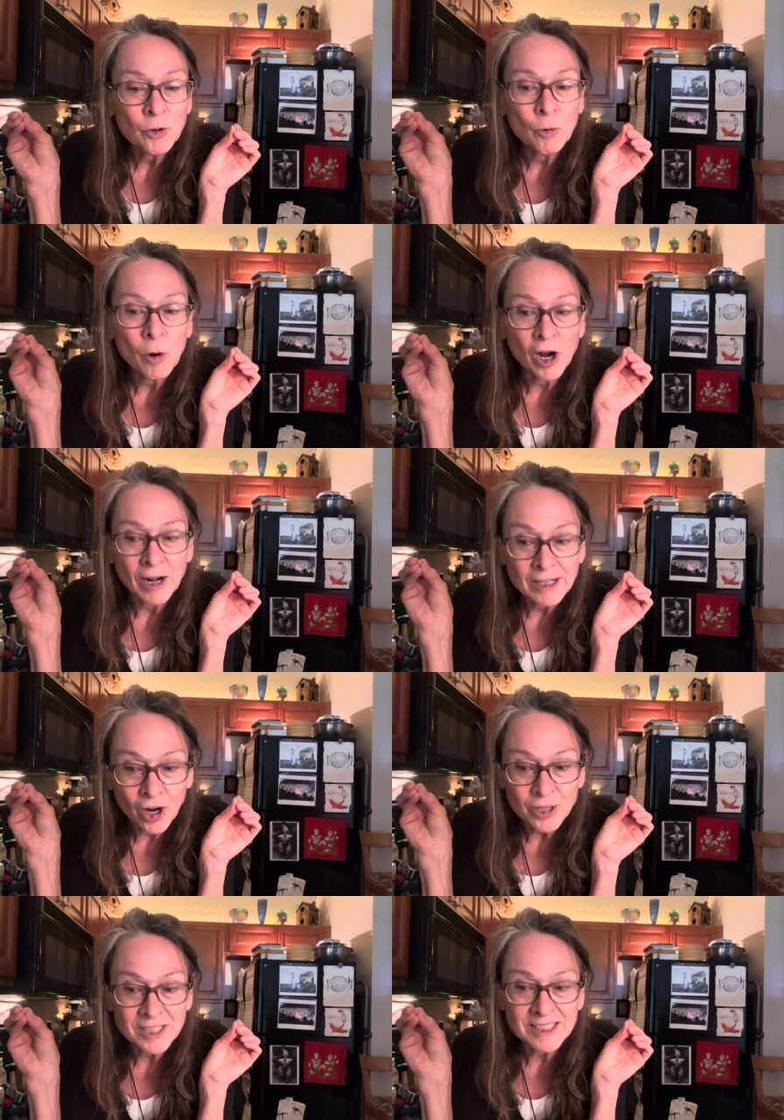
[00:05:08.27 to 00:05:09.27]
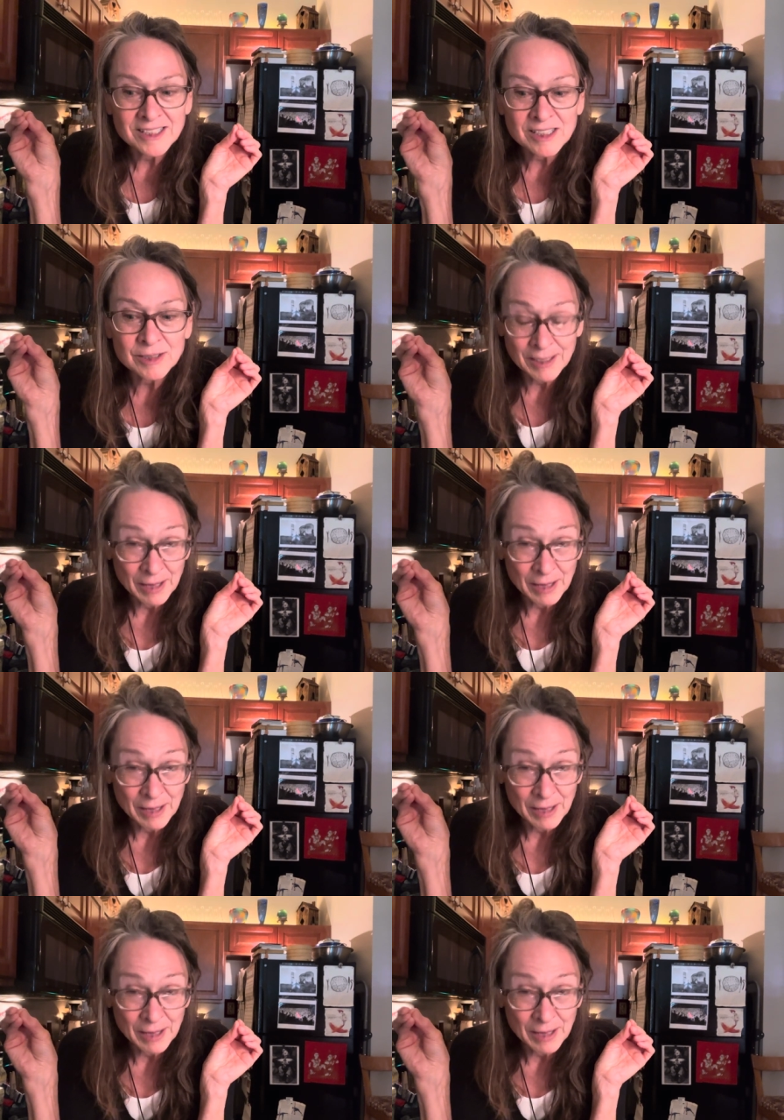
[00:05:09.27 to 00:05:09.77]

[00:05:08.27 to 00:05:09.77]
who are narcissists